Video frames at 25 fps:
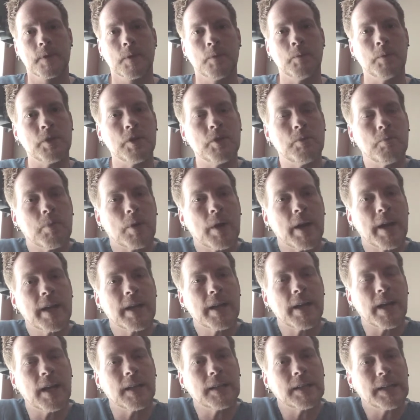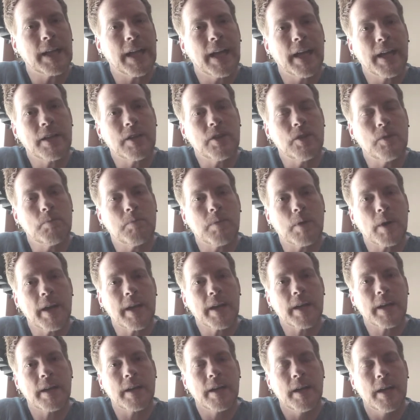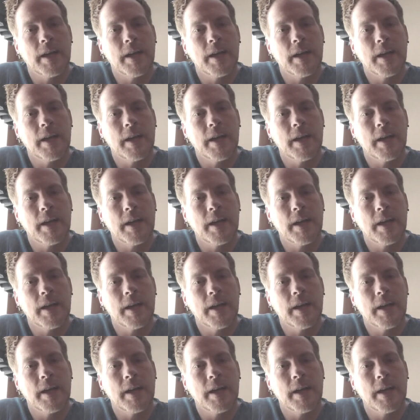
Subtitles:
When you break a leg, you break